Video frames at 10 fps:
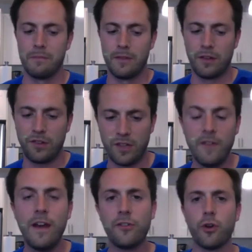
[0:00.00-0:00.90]
Steve
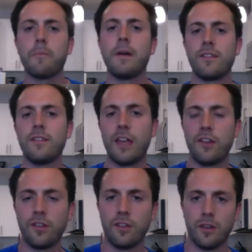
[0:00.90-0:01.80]
has your best
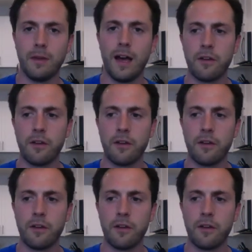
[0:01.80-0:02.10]
intentions in mind.